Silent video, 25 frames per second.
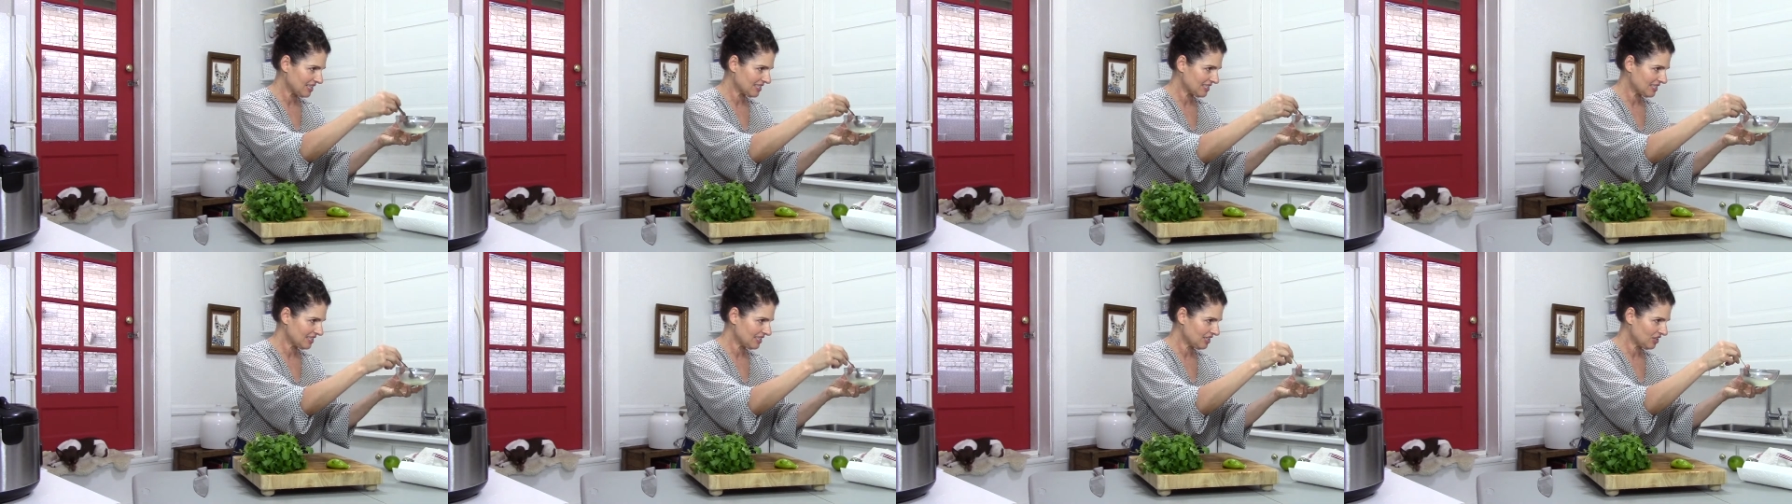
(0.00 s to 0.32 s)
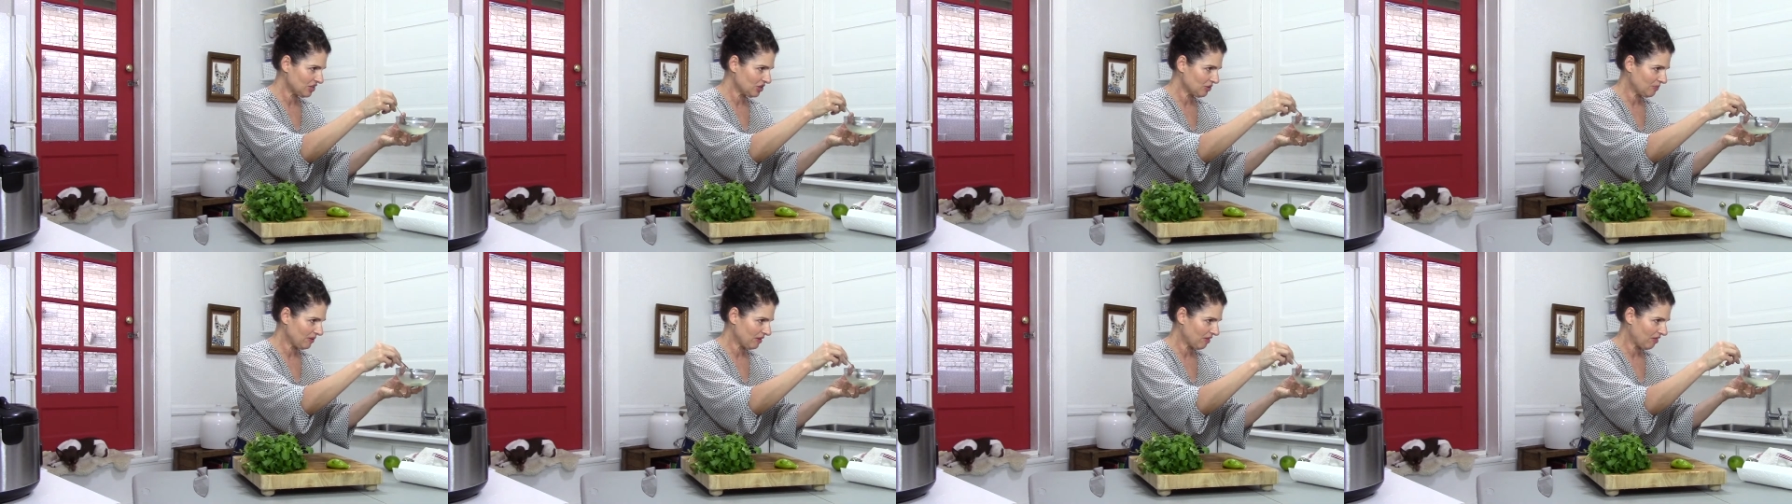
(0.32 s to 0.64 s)
a
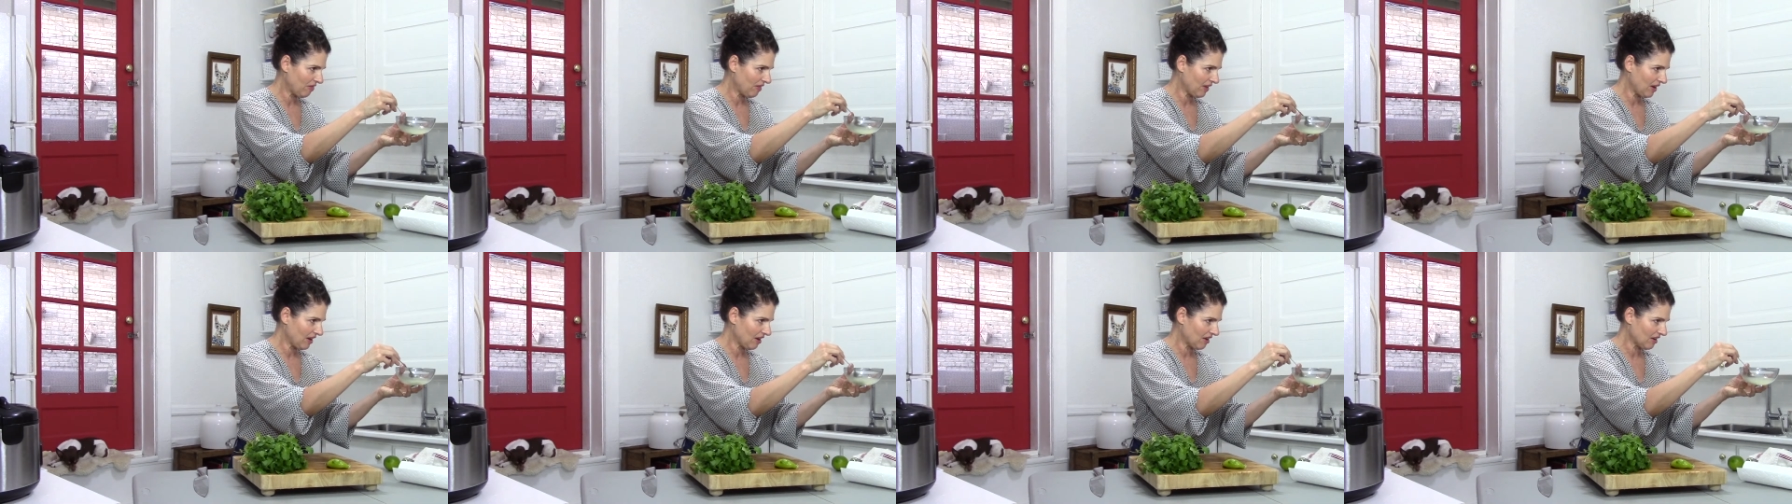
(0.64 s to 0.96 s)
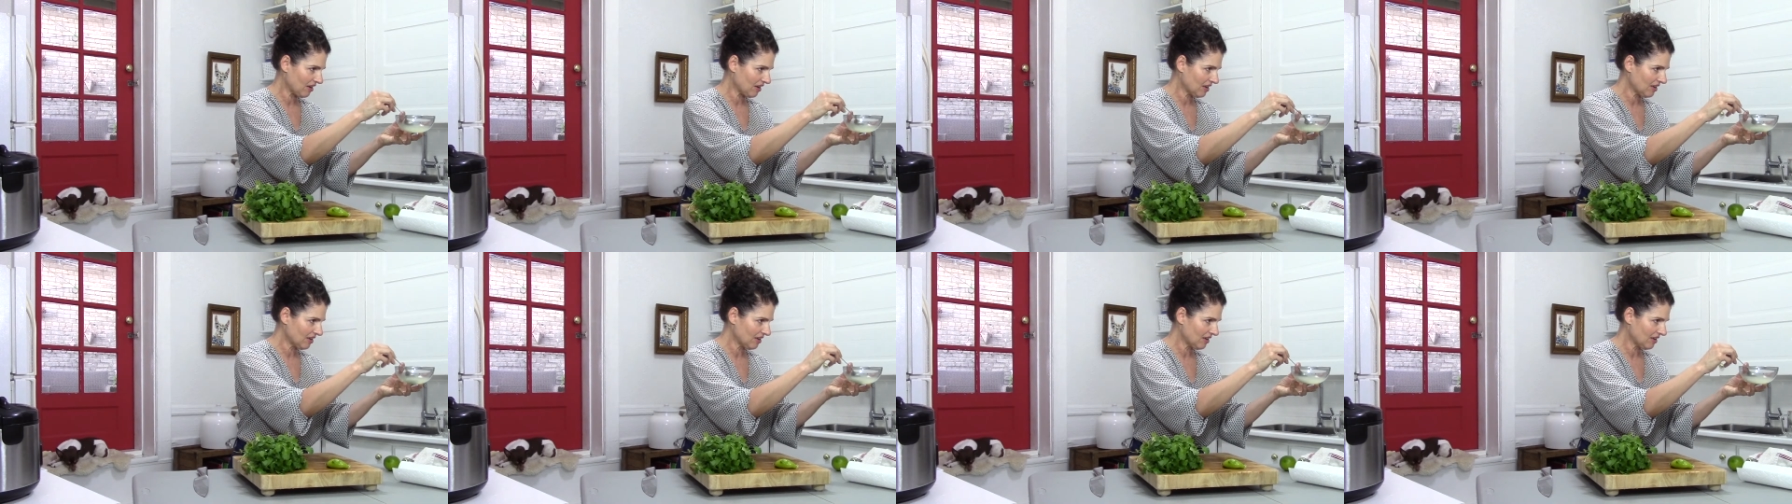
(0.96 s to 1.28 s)
little bit
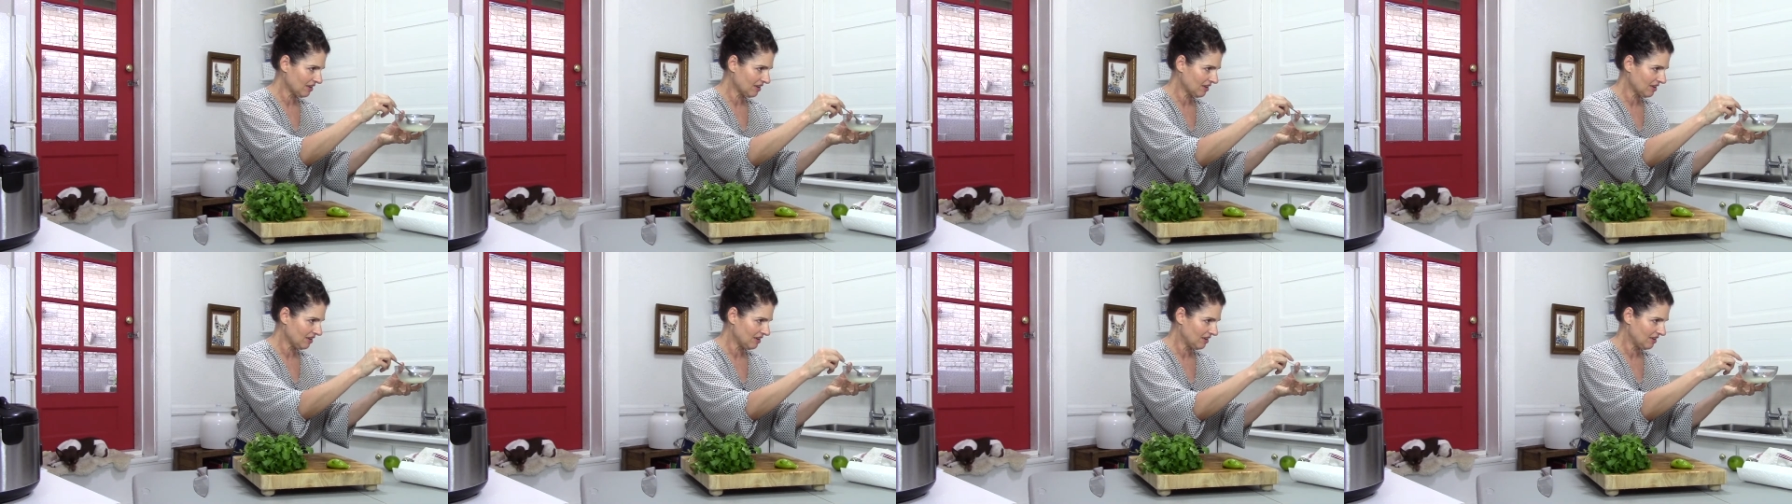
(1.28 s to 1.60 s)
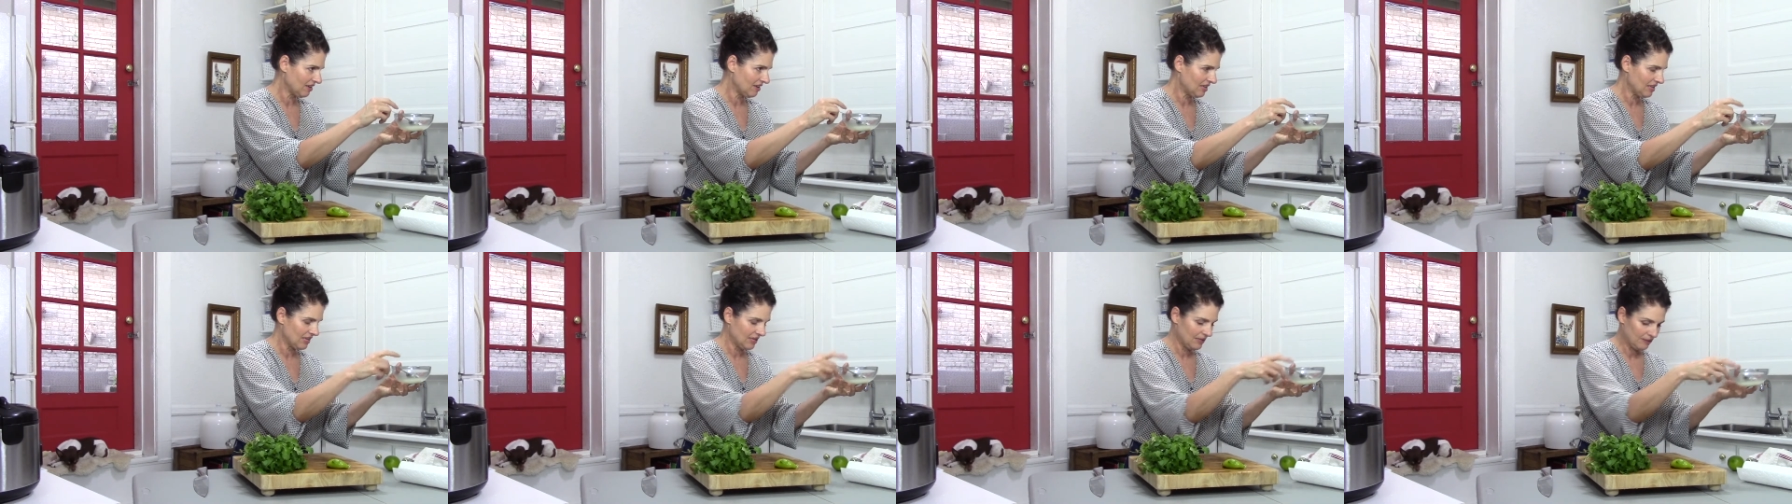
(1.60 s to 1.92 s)
thicker.
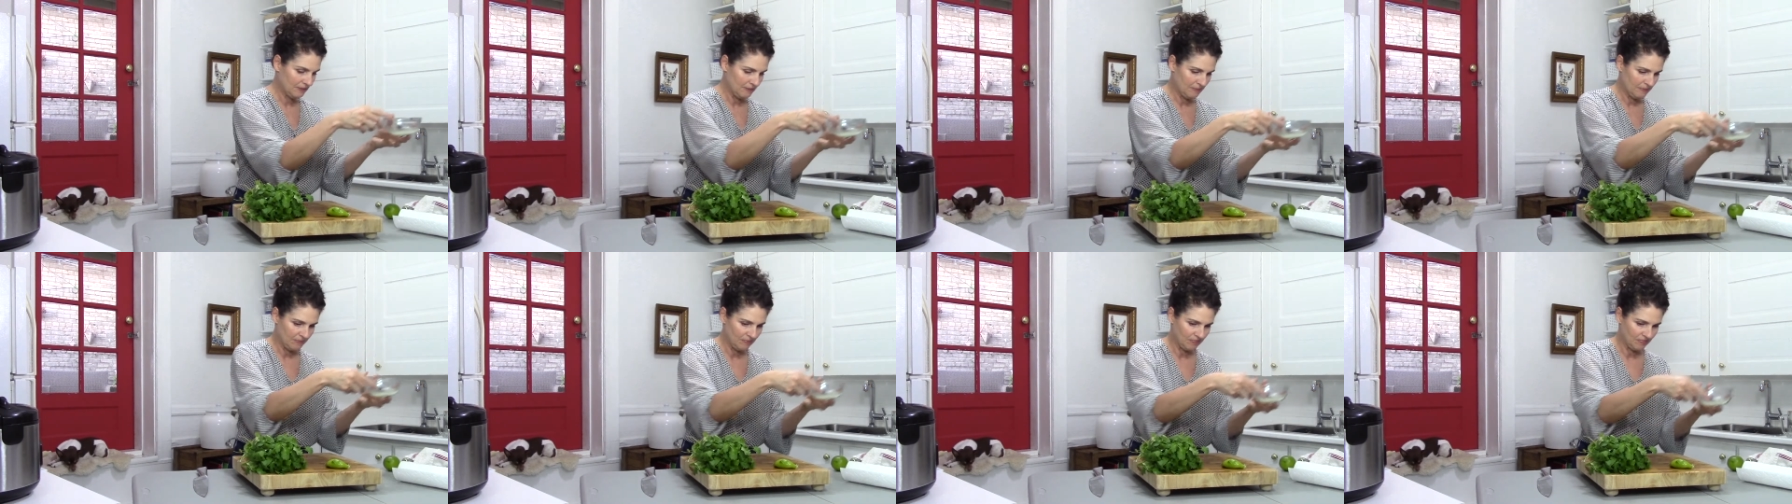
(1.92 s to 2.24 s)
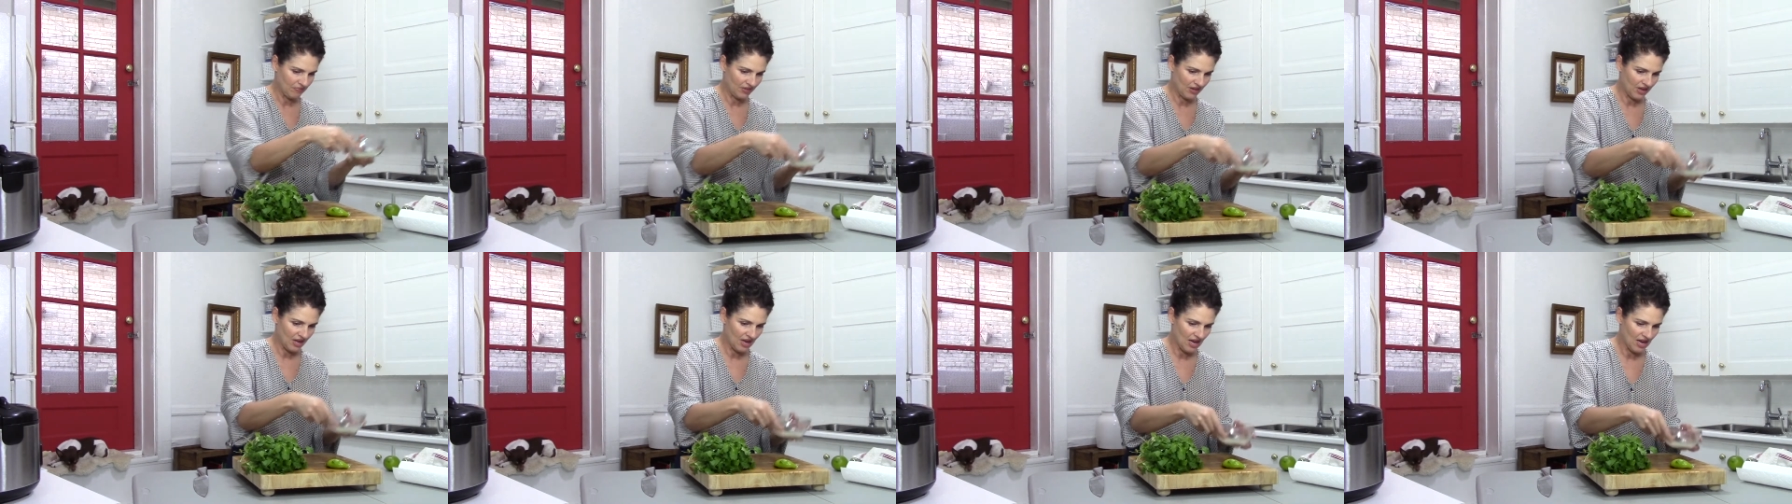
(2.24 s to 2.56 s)

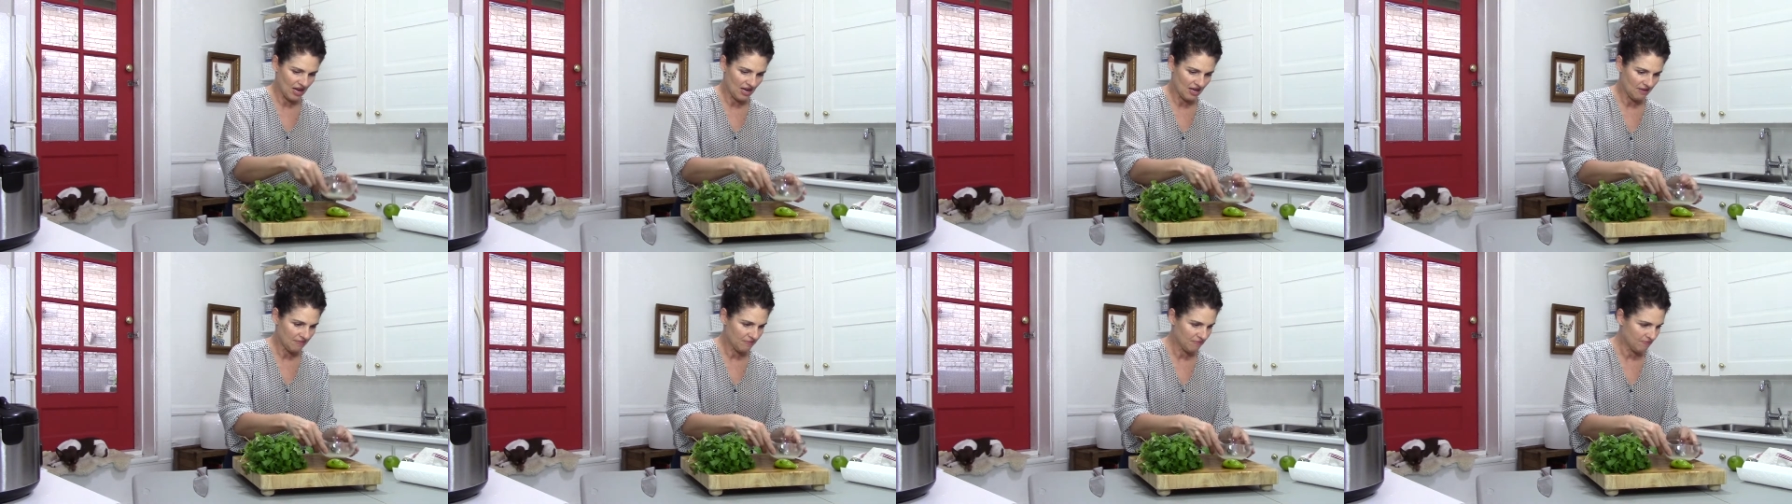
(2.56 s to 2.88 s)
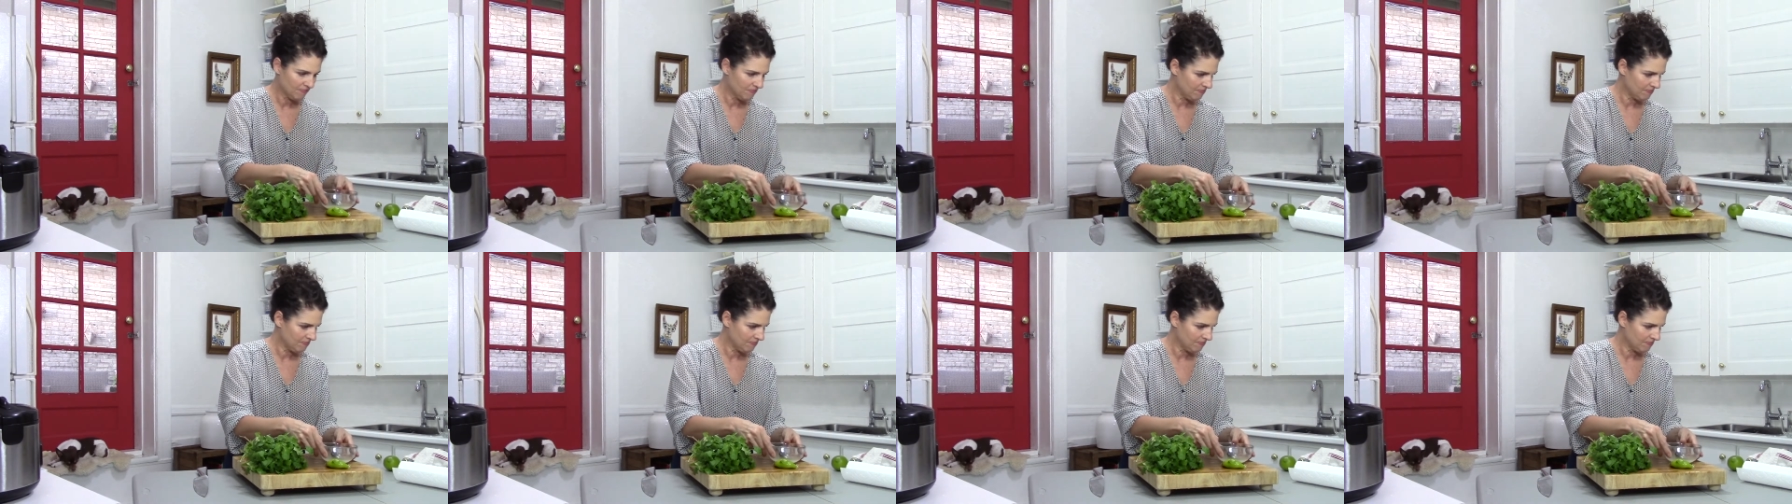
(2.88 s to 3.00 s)
Okay,